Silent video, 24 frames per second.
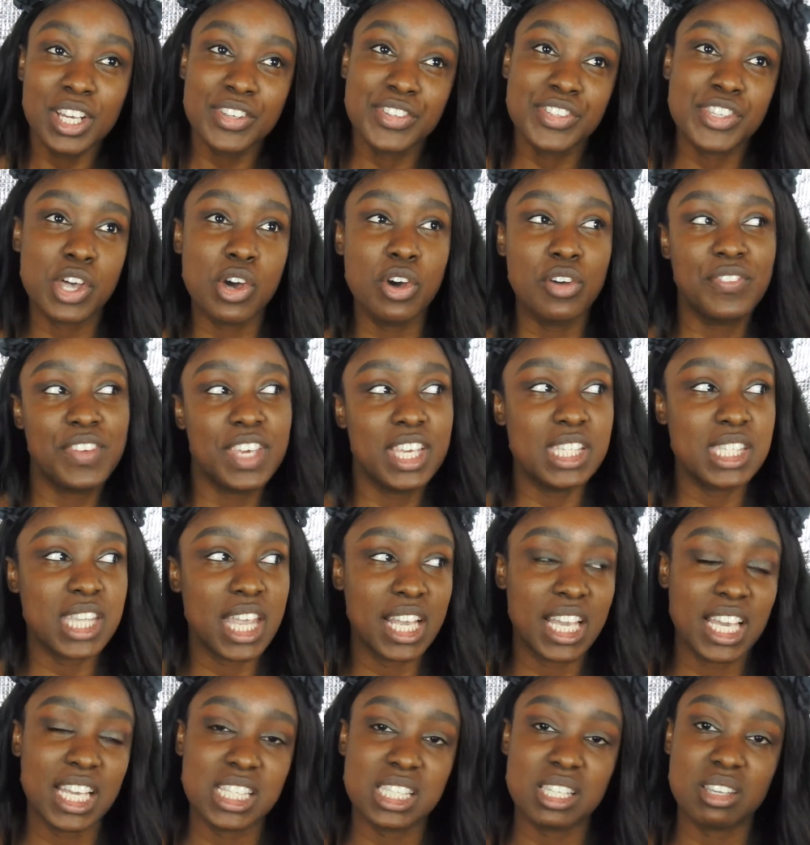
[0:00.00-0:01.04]
So if he's
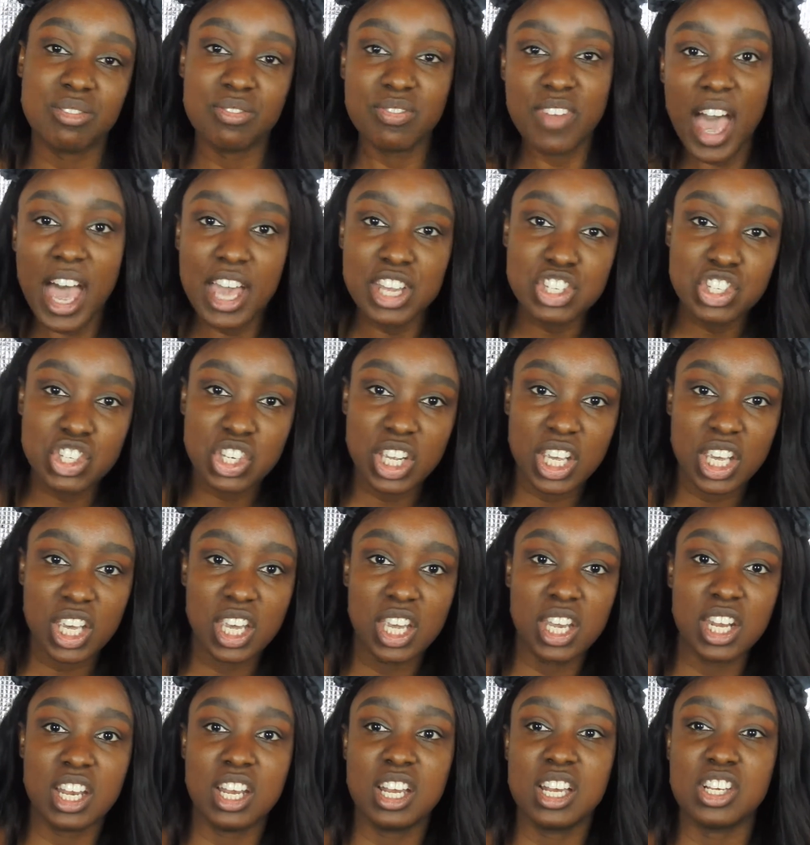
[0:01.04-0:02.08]
like into
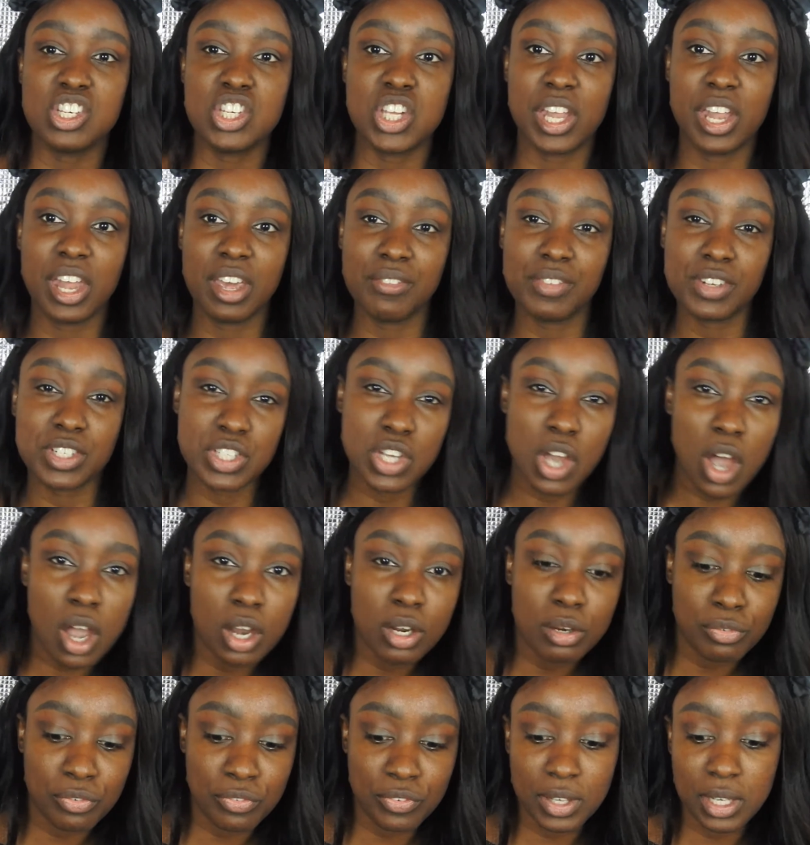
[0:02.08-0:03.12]
fashion and to like
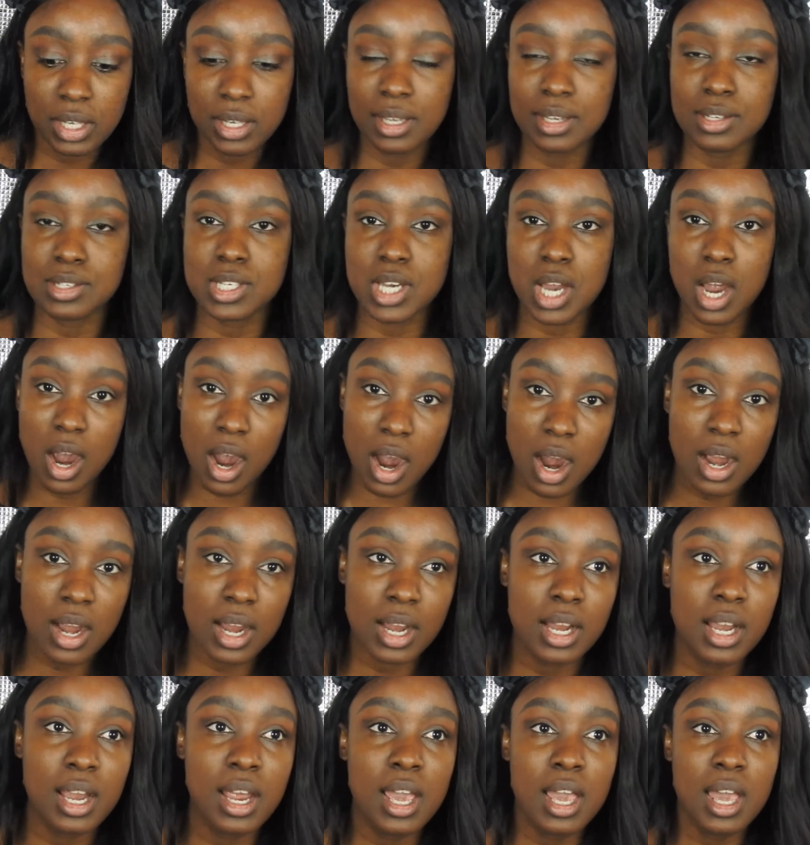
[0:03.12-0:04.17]
photography and to
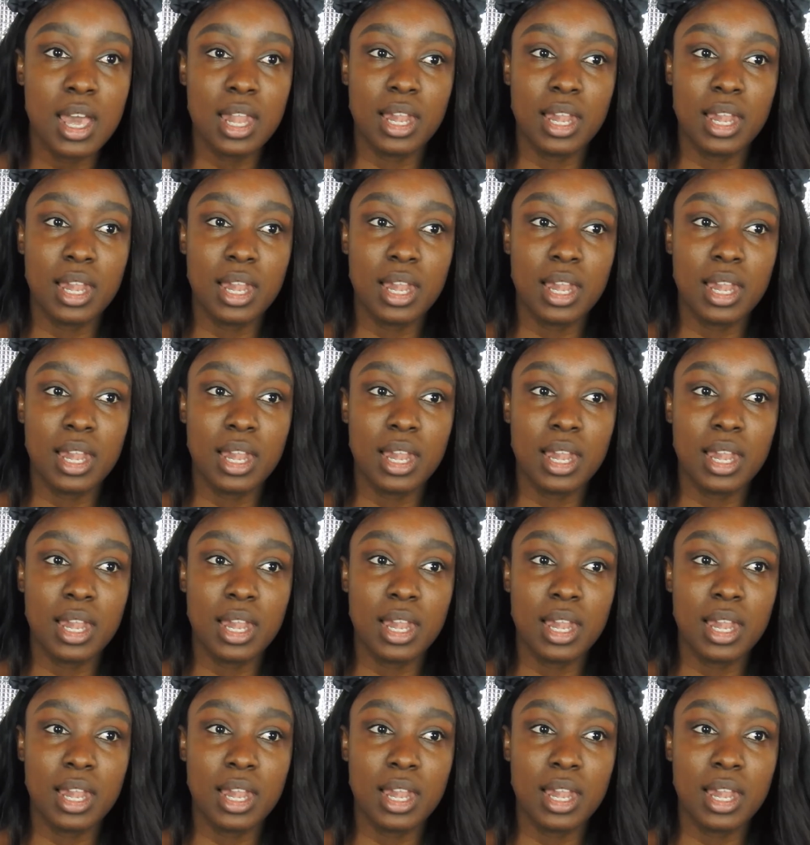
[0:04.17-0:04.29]
art,